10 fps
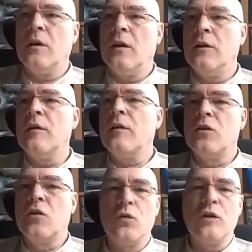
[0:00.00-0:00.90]
another
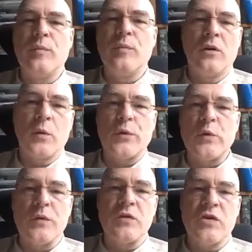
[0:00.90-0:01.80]
unipolar world with